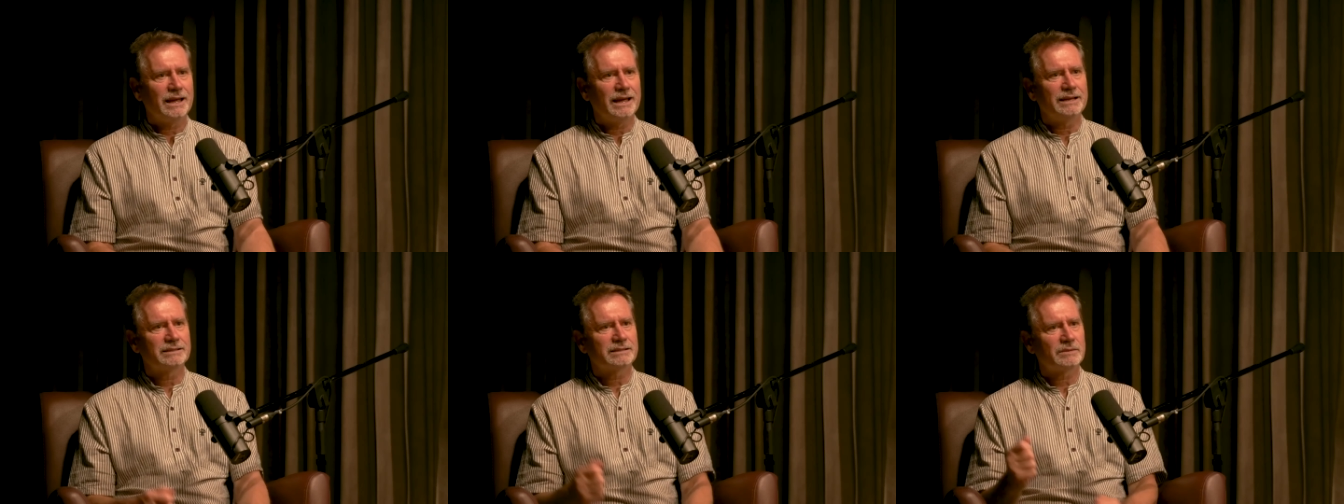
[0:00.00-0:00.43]

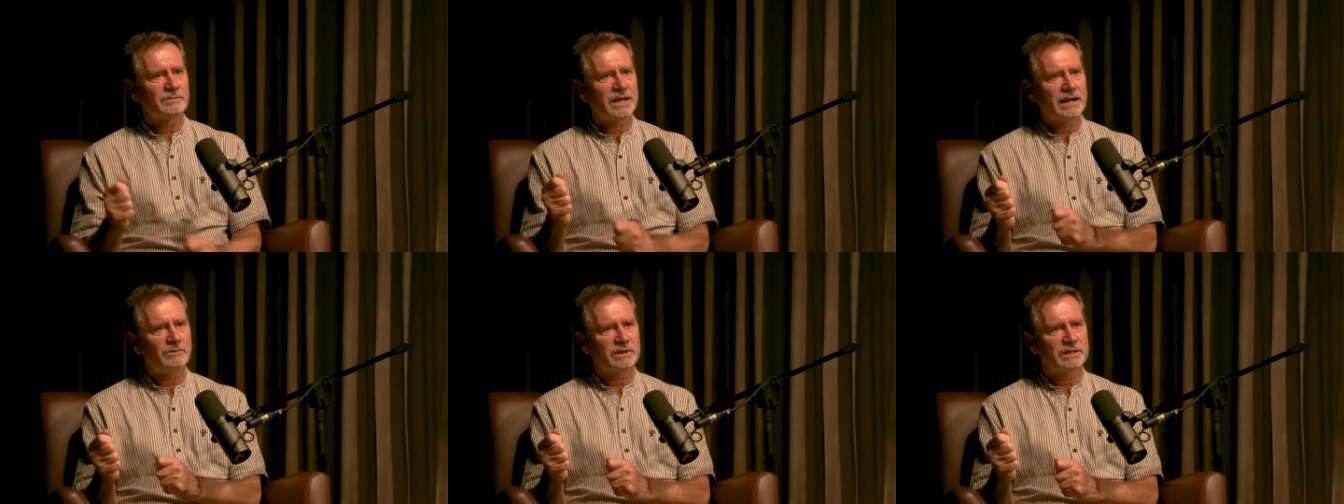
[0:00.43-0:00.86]
And
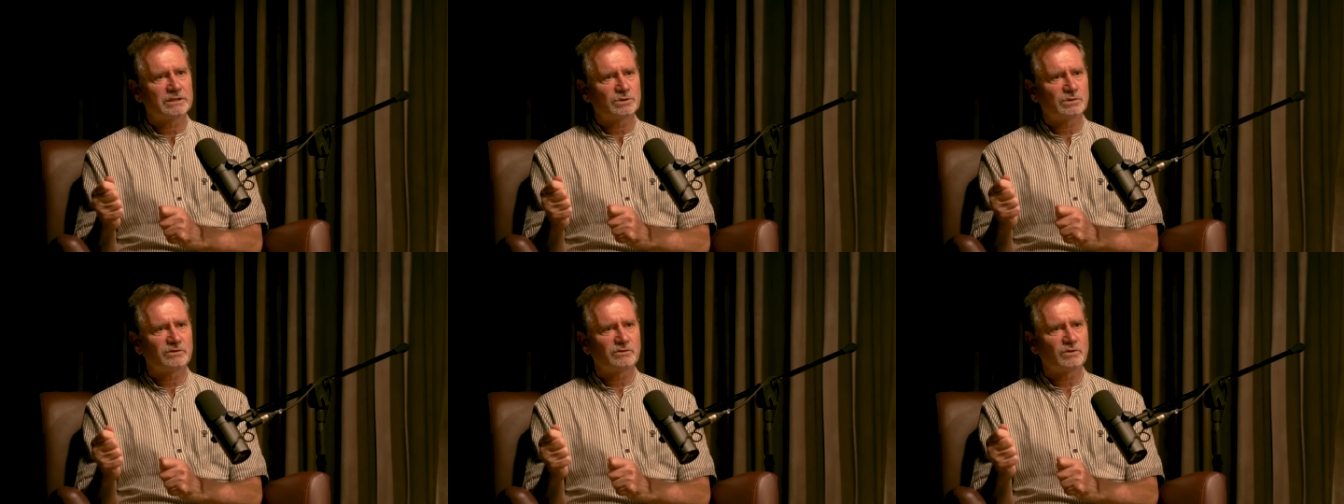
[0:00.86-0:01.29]
somehow it
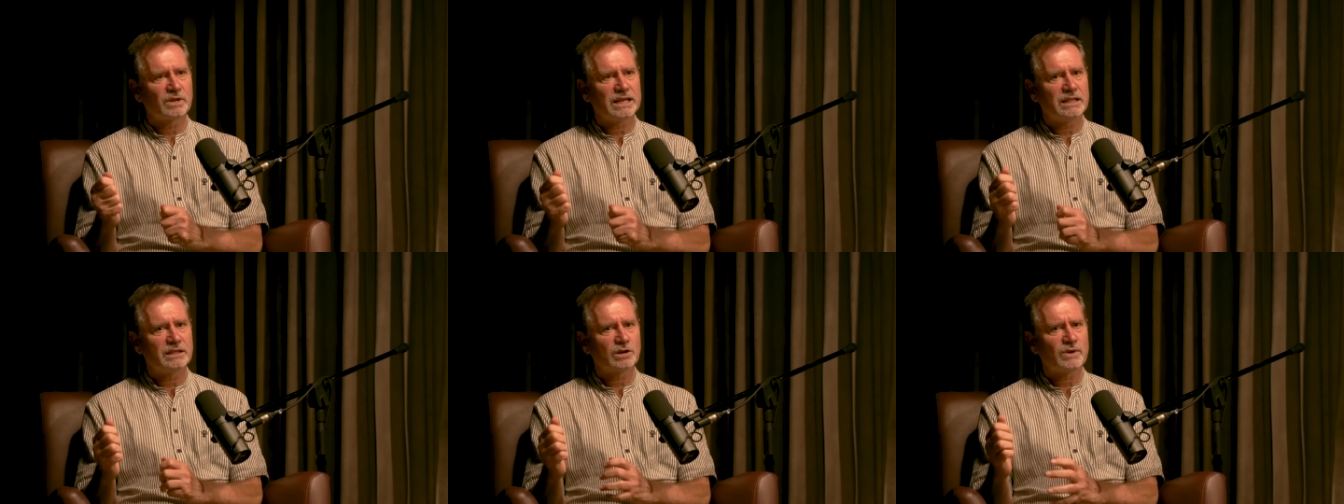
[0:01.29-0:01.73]
sort of
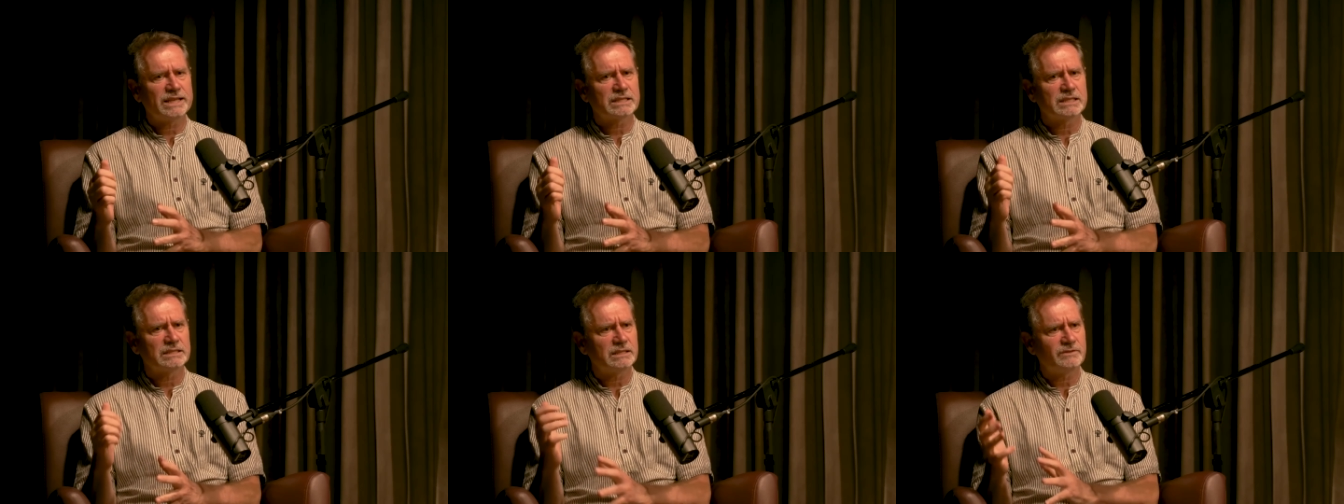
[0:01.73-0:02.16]
either
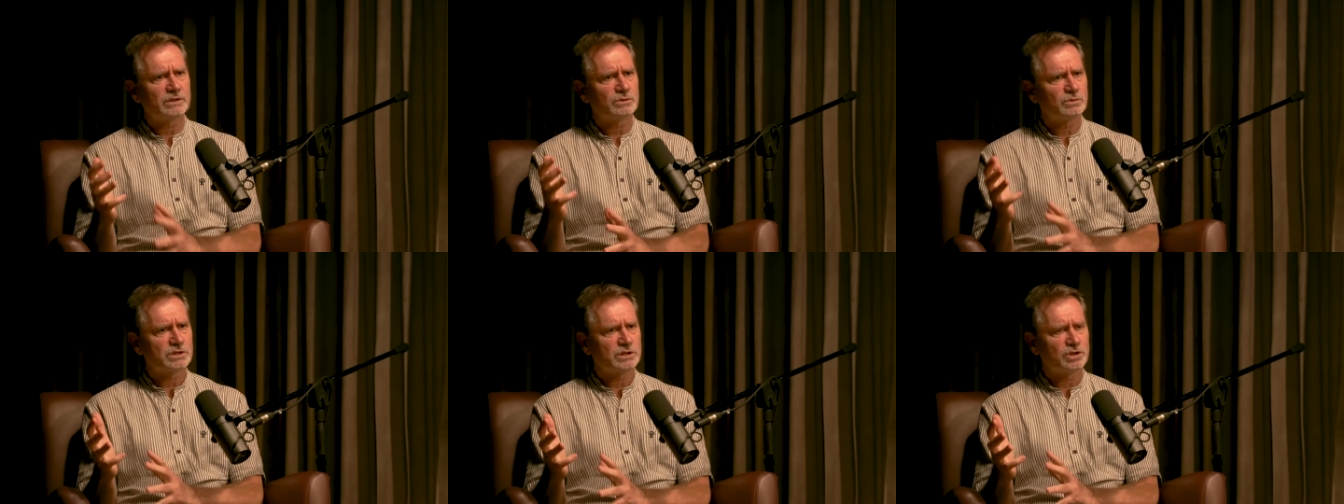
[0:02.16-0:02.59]
creates a
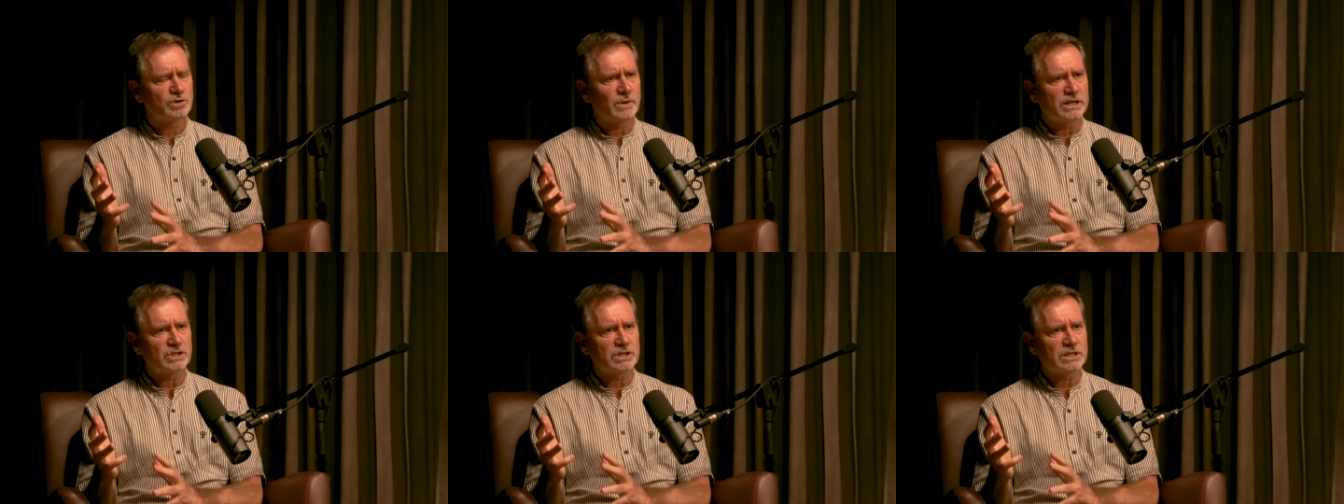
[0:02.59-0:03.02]
difficult
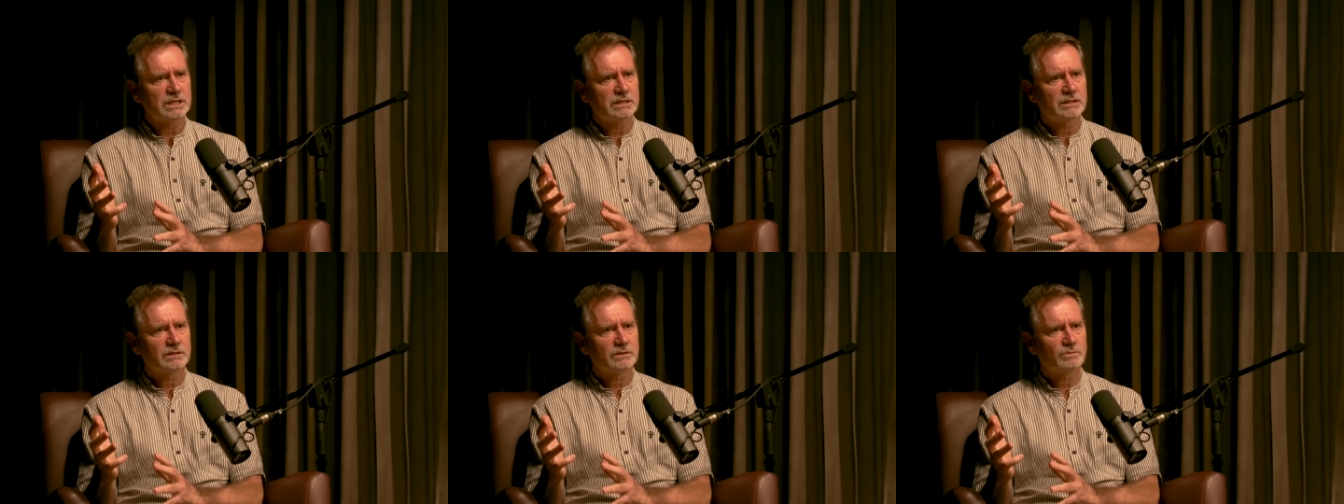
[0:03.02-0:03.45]
situation,
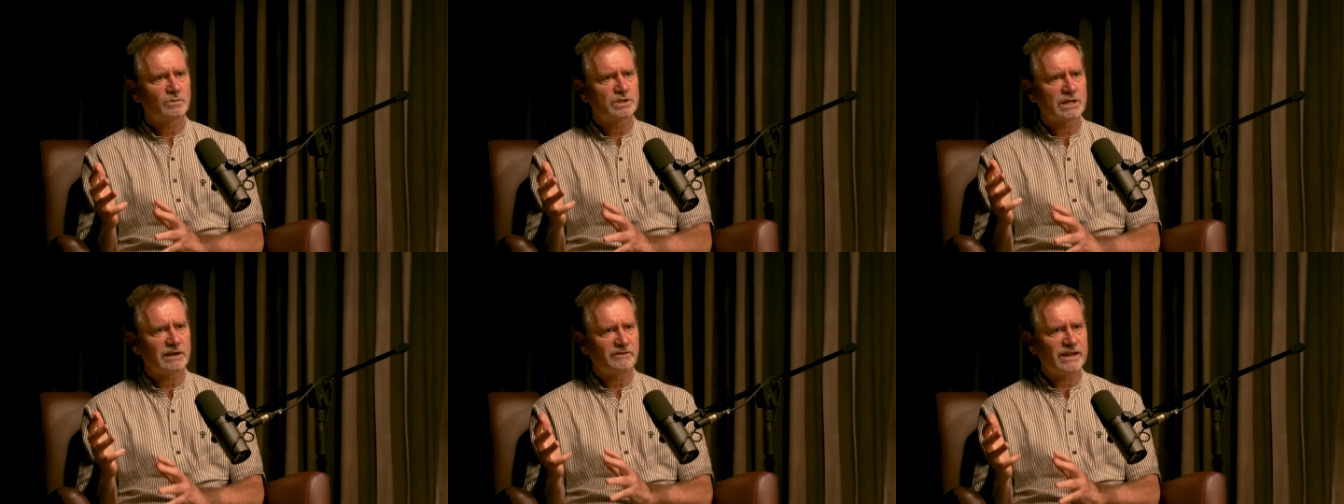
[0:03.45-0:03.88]

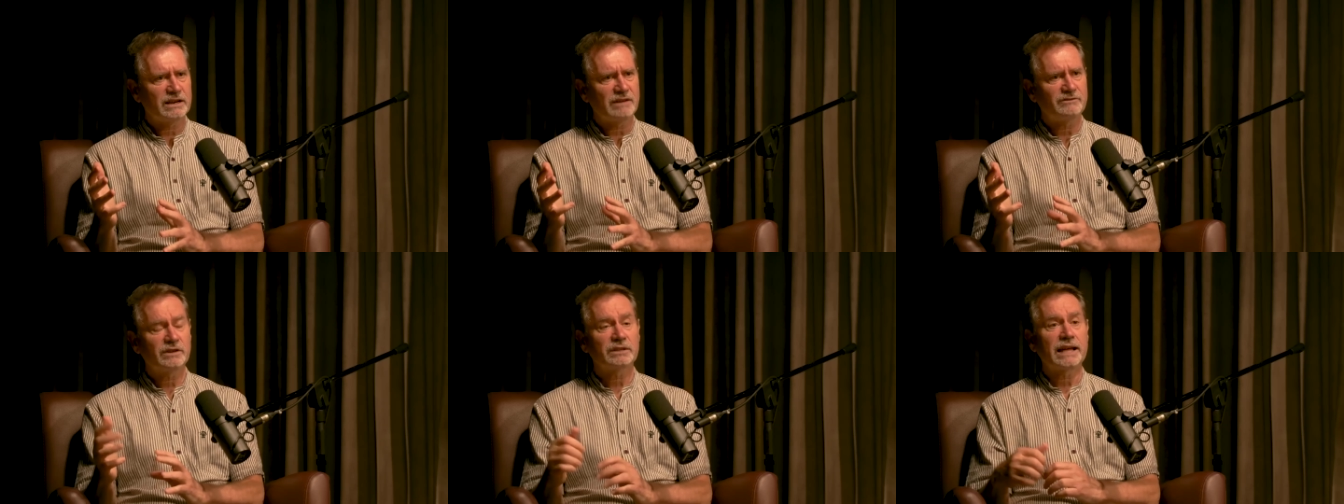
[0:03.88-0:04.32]
which I found.
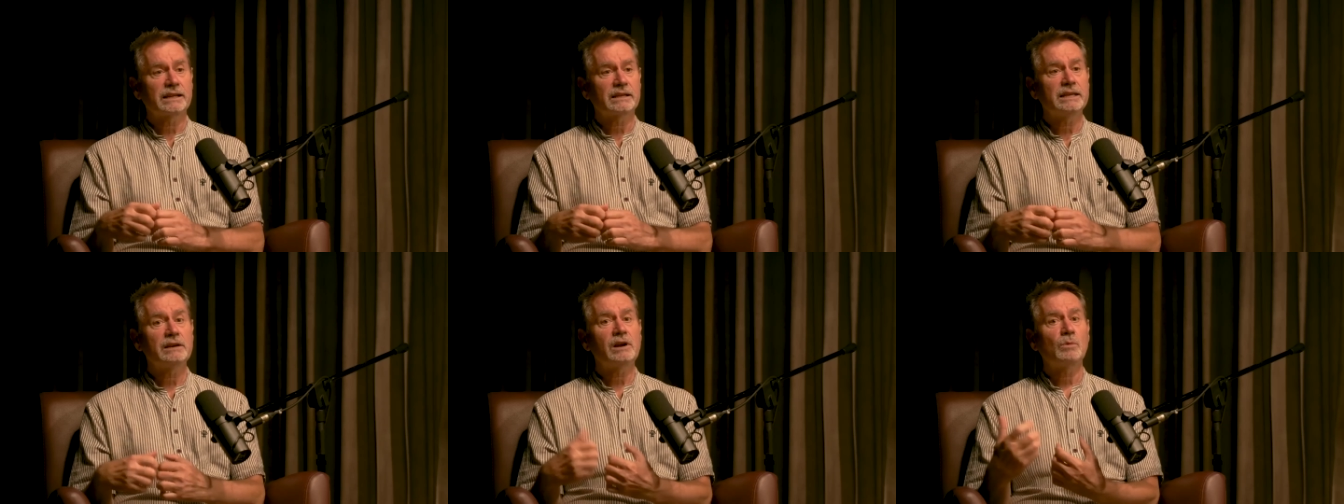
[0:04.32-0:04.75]
I felt
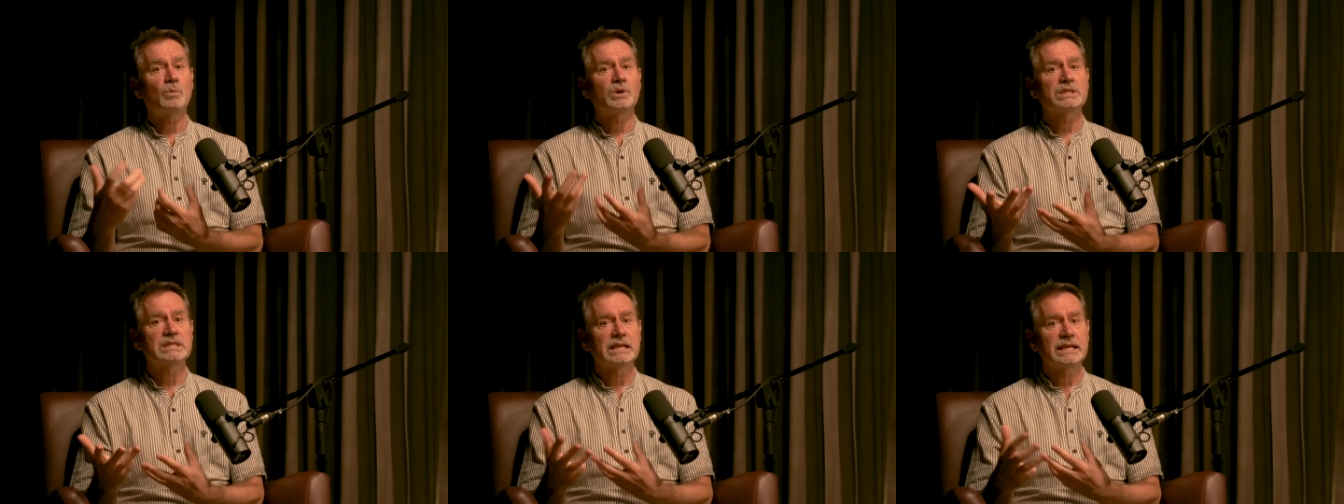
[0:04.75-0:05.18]
like here I
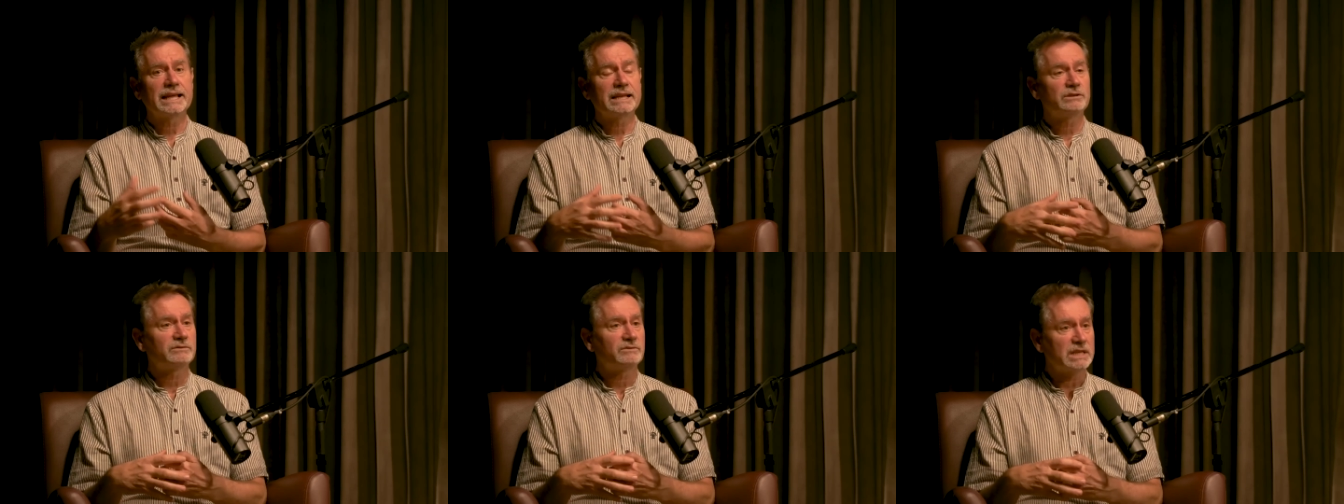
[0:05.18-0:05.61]
was in the
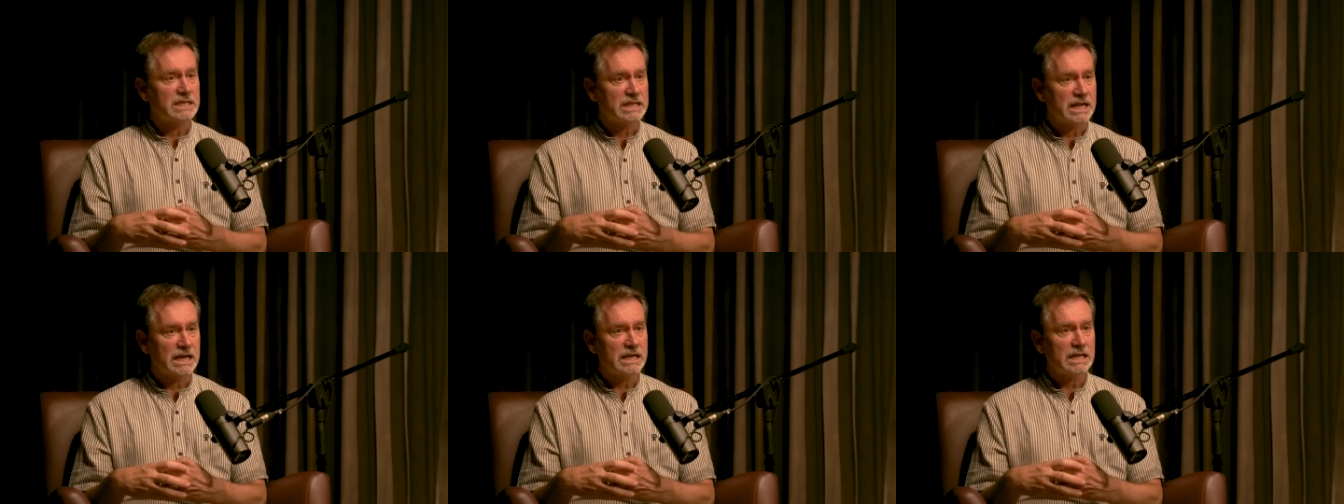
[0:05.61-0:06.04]
land of
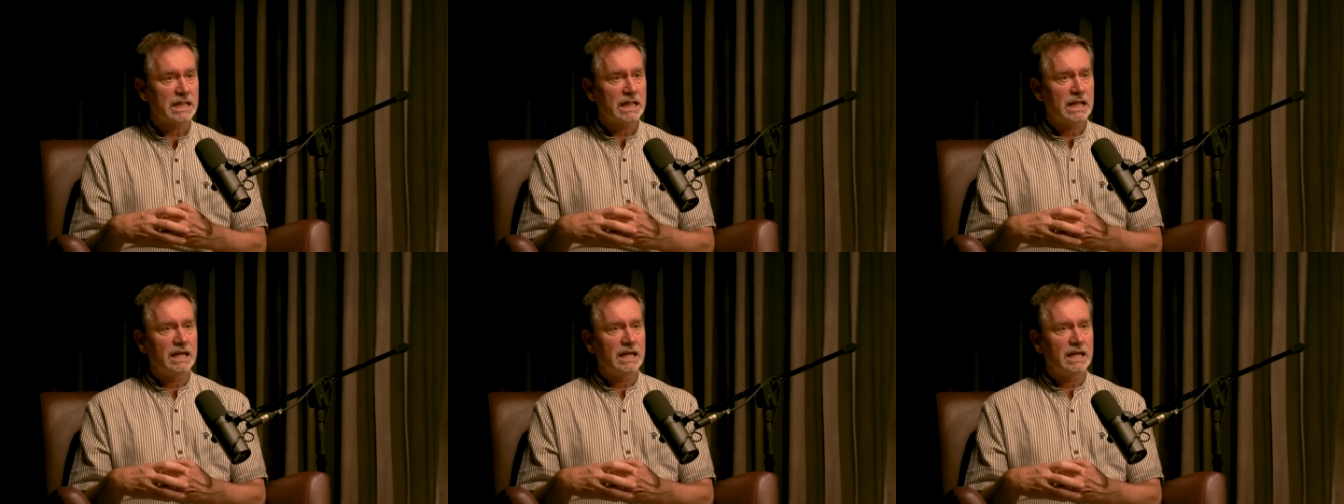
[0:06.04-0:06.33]
India,